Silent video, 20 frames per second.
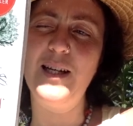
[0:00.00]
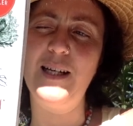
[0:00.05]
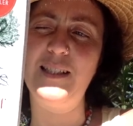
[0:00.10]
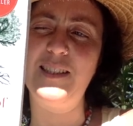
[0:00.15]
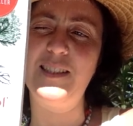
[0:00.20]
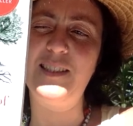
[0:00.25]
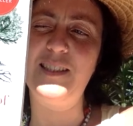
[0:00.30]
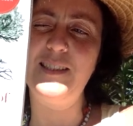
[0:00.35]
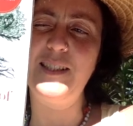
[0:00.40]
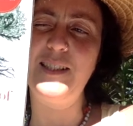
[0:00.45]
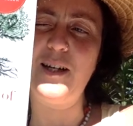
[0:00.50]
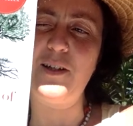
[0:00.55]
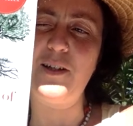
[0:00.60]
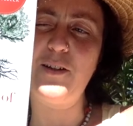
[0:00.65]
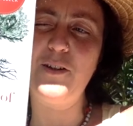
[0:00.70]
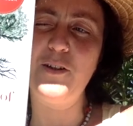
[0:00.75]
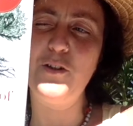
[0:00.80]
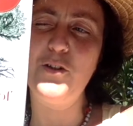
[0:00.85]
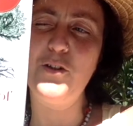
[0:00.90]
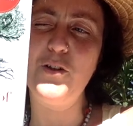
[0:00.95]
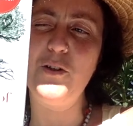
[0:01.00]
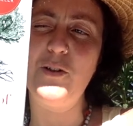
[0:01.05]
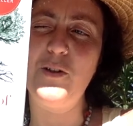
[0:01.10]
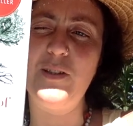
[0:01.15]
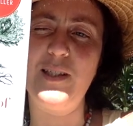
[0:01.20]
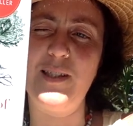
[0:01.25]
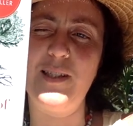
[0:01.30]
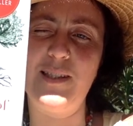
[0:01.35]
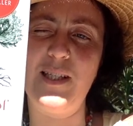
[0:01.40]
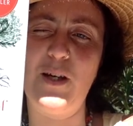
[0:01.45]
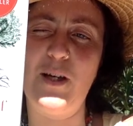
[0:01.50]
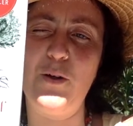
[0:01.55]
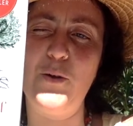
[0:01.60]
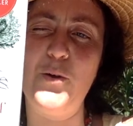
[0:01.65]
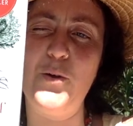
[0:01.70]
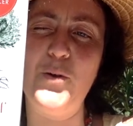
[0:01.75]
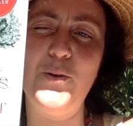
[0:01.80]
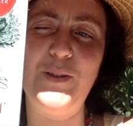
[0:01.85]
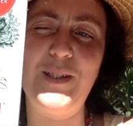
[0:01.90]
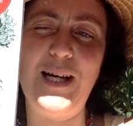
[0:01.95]
and suck the juices that
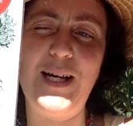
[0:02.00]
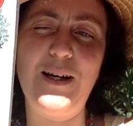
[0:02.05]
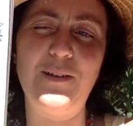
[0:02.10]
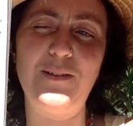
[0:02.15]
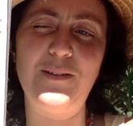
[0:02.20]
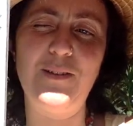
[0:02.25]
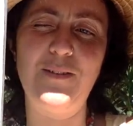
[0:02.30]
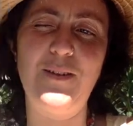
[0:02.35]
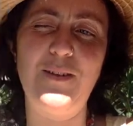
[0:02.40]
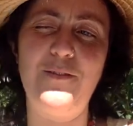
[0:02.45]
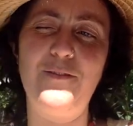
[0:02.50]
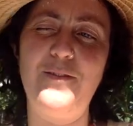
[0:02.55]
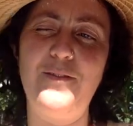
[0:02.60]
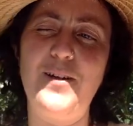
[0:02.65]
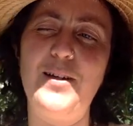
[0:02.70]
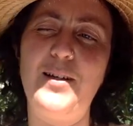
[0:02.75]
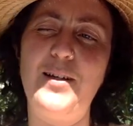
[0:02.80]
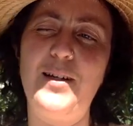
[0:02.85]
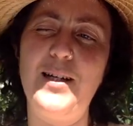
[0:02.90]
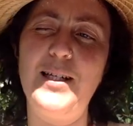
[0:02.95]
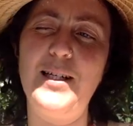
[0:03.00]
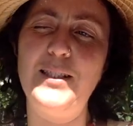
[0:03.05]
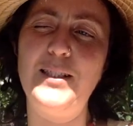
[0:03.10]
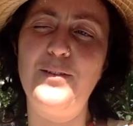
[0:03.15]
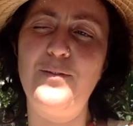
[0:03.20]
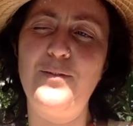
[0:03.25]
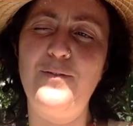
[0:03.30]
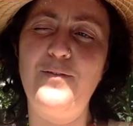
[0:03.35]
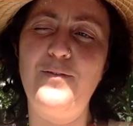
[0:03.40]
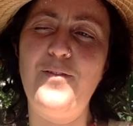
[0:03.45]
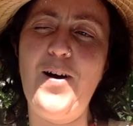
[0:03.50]
ooze out of the fungi's